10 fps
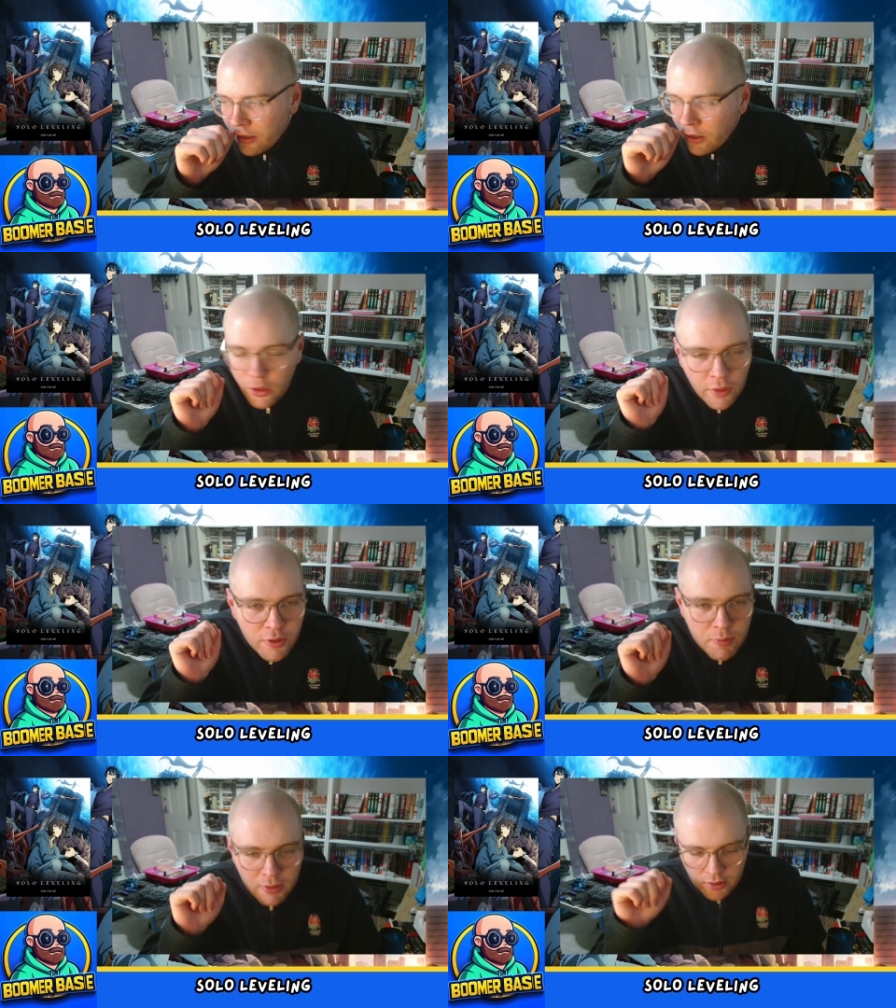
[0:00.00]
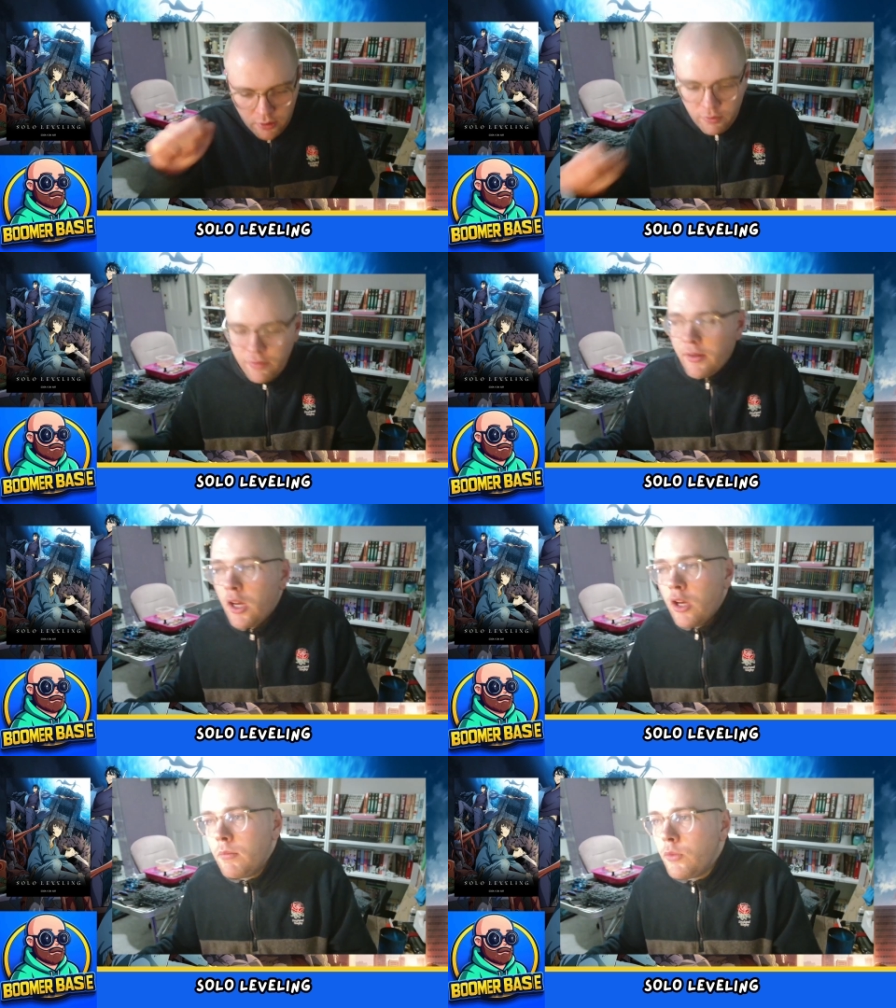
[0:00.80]
I don't know if it's been
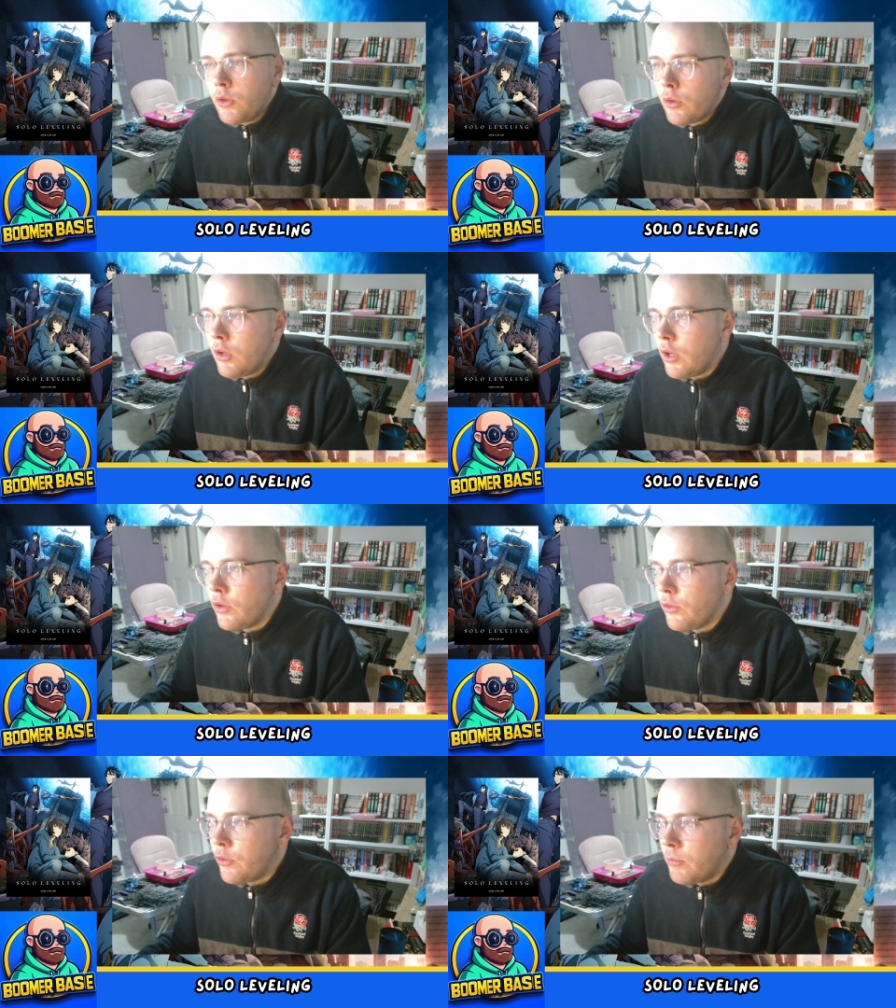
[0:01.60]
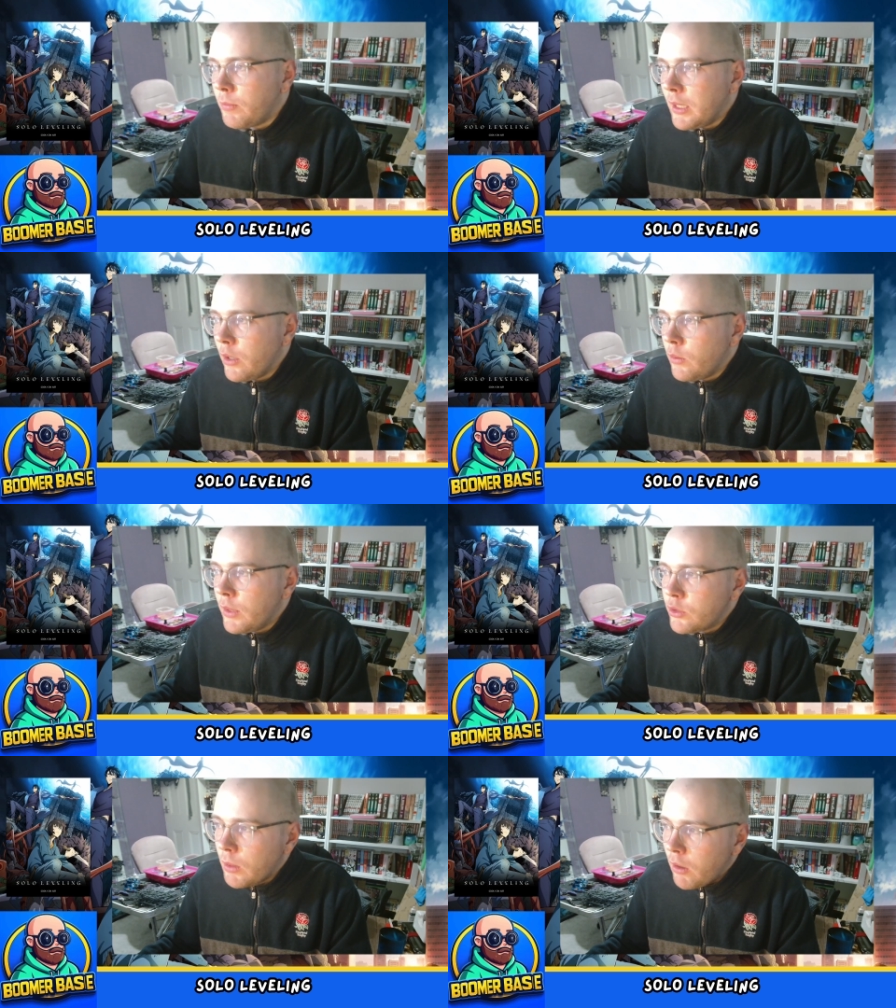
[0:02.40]
confirmed or not to be only
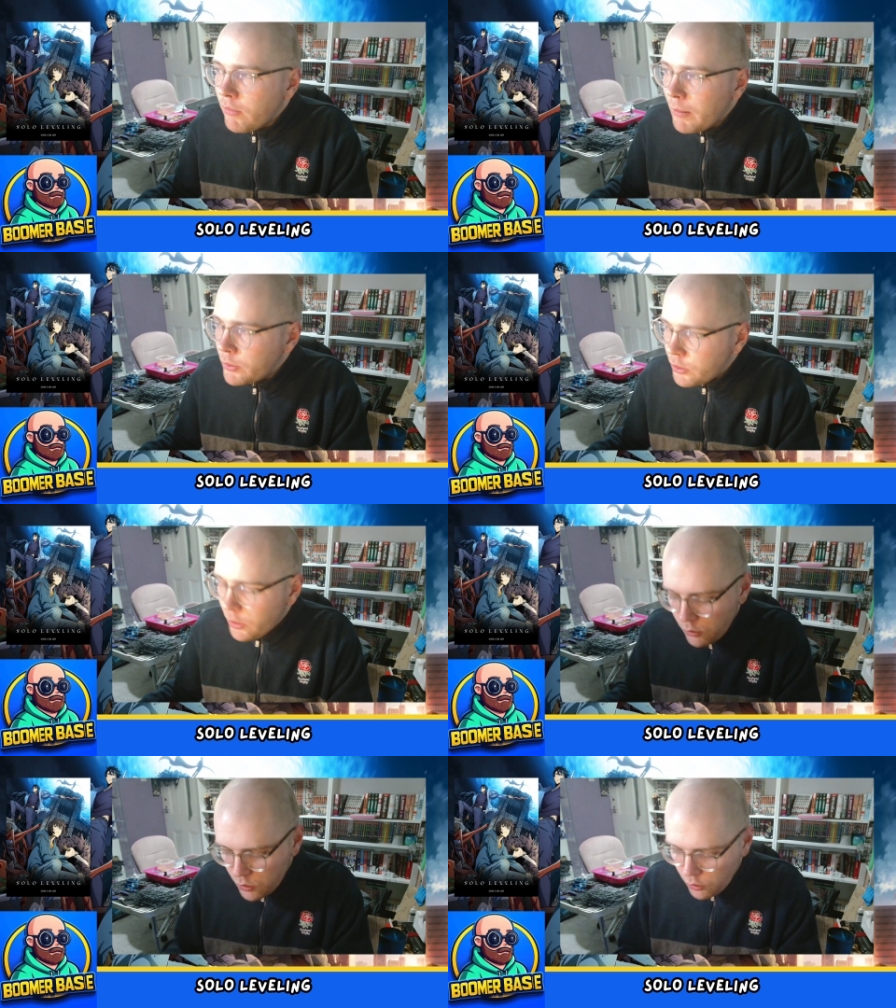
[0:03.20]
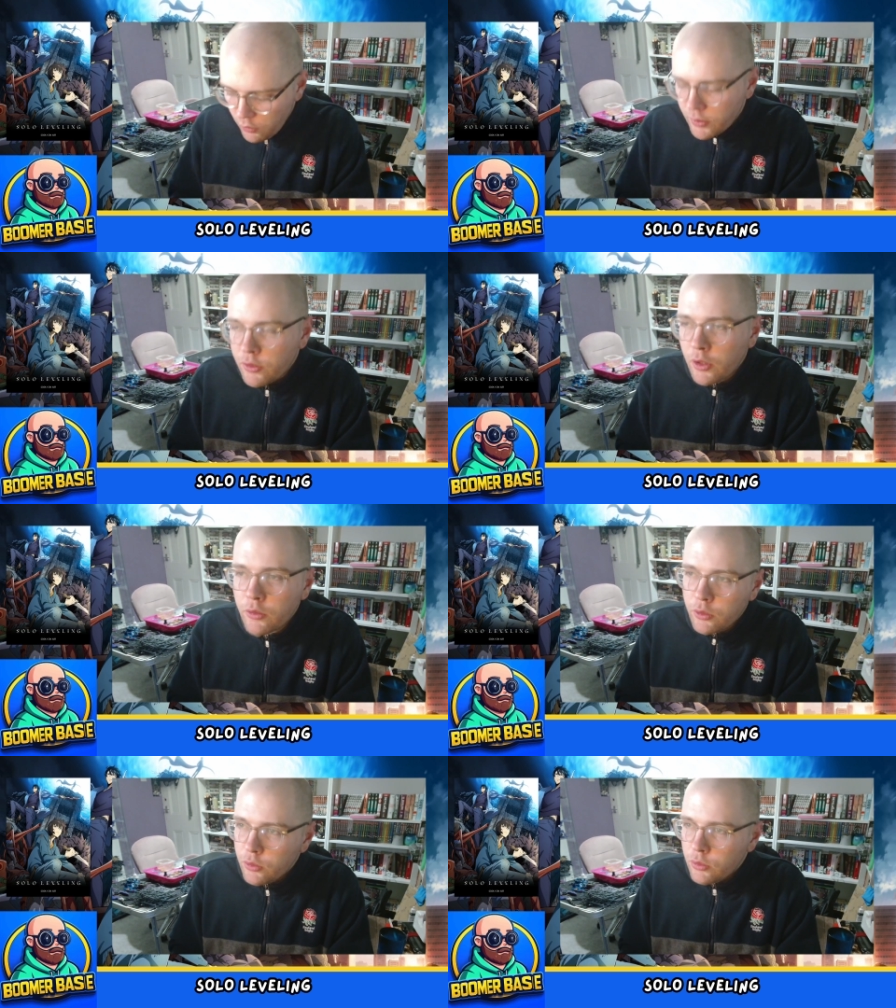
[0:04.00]
12 episodes, or if
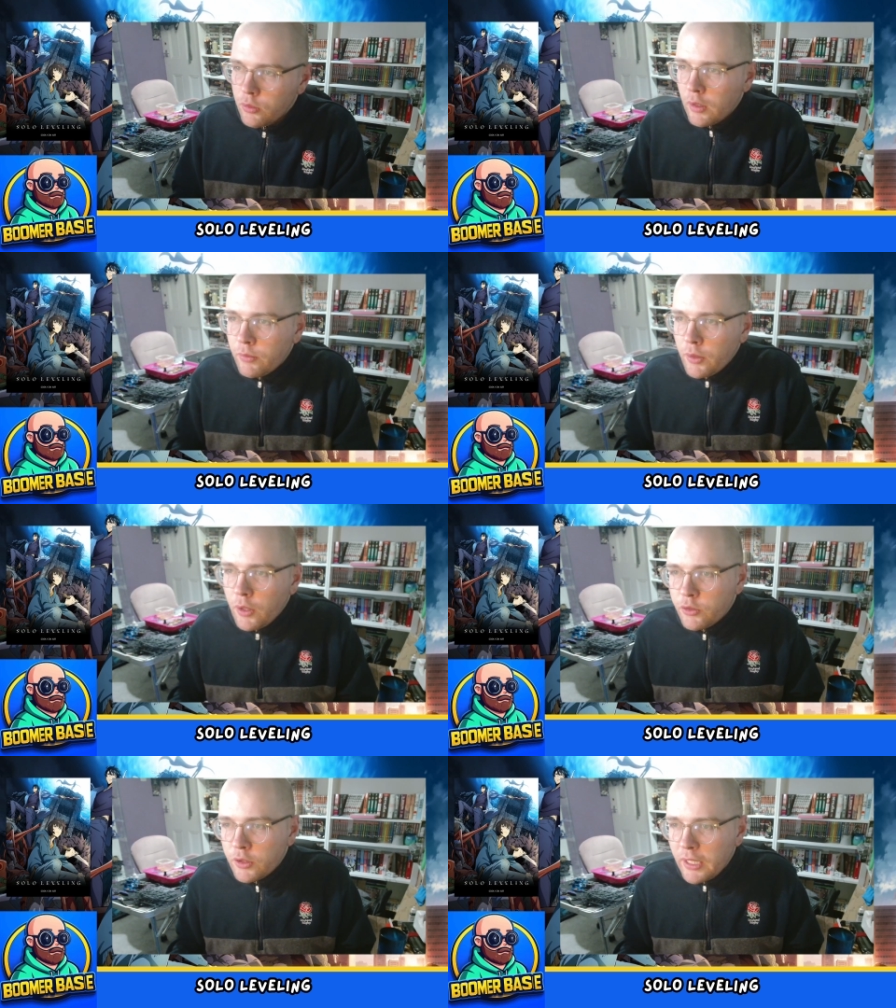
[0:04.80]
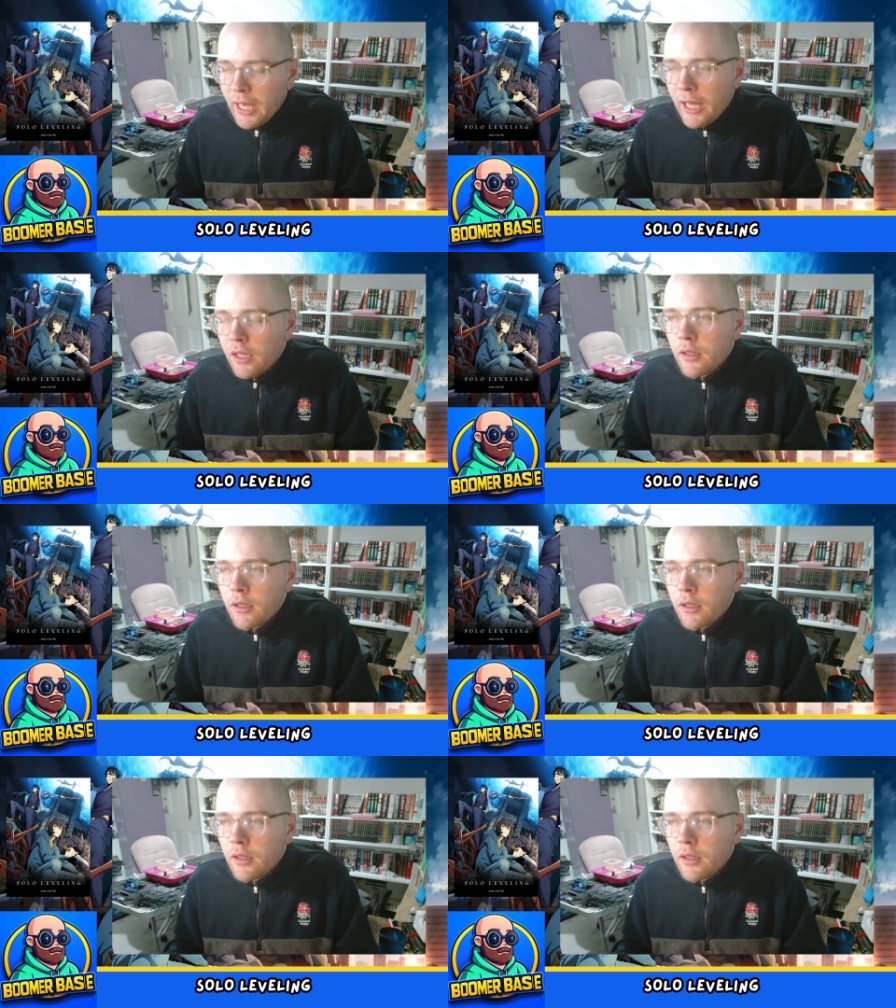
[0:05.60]
we're going to get